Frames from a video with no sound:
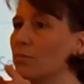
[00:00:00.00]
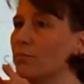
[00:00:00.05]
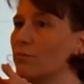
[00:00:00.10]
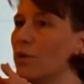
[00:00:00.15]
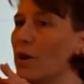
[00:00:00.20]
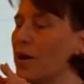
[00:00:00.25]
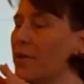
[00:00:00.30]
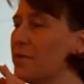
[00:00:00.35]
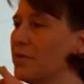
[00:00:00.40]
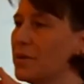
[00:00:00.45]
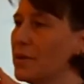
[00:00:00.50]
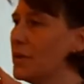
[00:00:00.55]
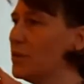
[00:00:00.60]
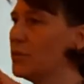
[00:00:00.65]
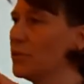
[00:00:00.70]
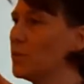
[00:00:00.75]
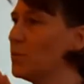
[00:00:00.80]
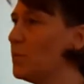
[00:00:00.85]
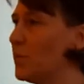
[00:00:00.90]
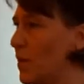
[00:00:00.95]
rather than it
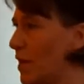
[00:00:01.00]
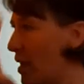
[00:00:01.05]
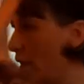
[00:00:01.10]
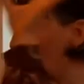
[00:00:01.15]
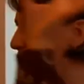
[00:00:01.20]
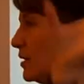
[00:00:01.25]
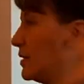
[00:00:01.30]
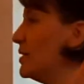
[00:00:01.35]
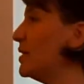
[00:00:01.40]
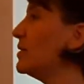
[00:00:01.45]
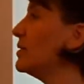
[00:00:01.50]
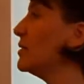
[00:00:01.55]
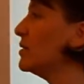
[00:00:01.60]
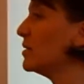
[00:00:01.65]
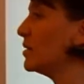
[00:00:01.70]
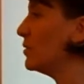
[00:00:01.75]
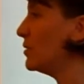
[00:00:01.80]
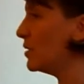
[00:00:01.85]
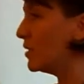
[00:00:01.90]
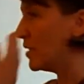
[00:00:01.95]
just being a
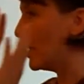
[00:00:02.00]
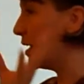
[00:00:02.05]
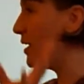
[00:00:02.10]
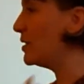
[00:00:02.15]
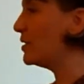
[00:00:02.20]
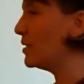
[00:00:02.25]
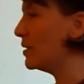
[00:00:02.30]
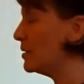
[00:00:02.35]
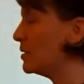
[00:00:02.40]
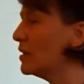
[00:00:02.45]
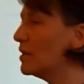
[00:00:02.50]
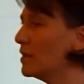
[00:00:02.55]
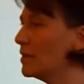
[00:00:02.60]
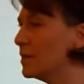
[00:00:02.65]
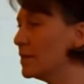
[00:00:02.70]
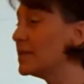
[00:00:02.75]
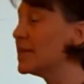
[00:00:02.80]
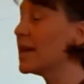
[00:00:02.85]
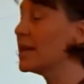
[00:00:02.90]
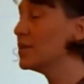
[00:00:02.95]
disassociated
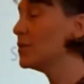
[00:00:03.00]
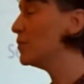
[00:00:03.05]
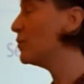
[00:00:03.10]
set